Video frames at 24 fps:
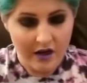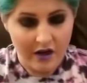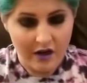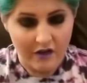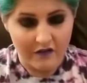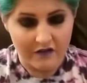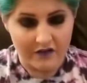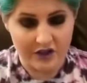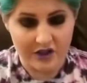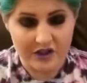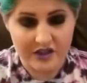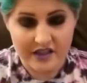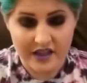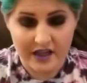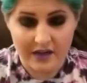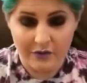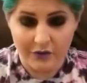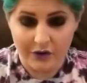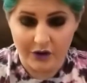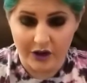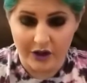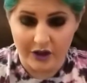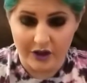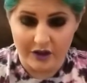First thing
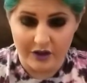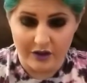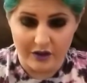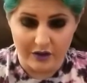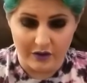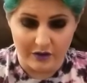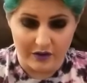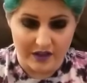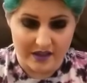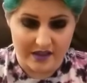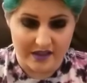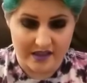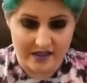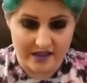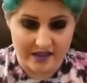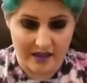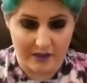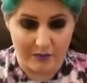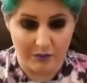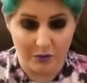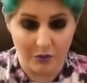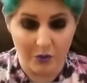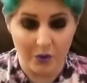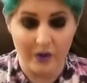we're gonna do is
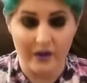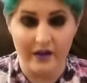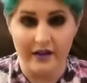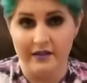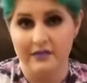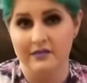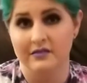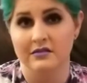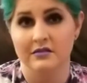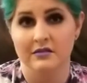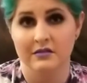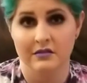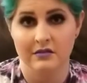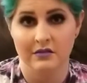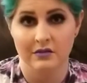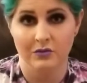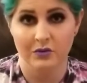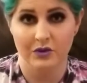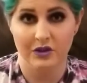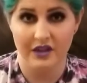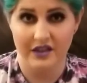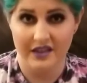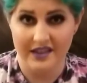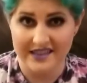step one.
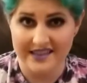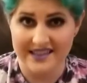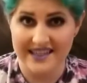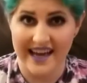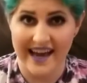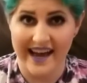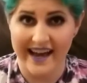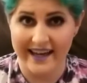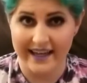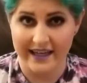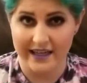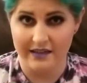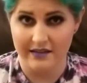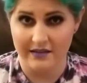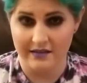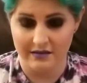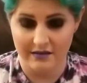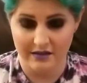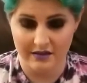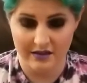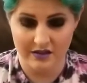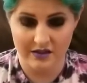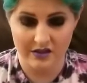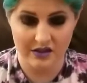We're gonna tie it.
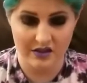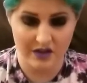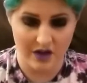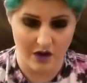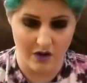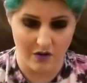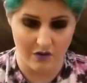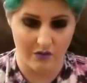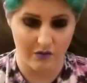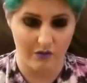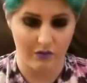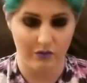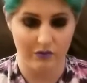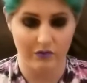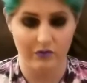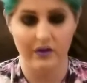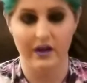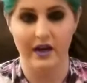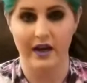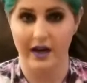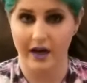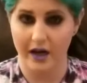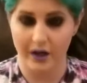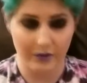So
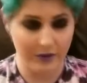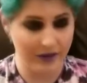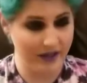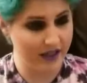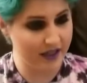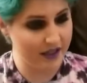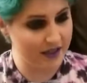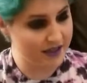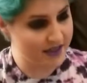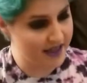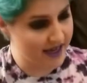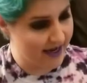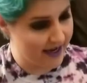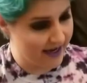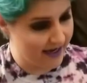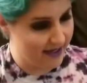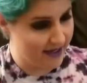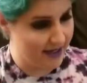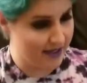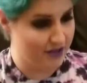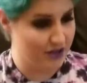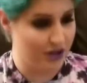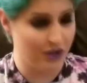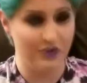how are we gonna tie
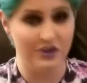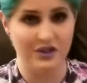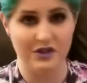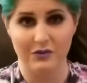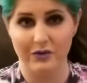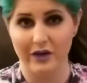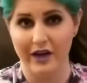it? I told you we're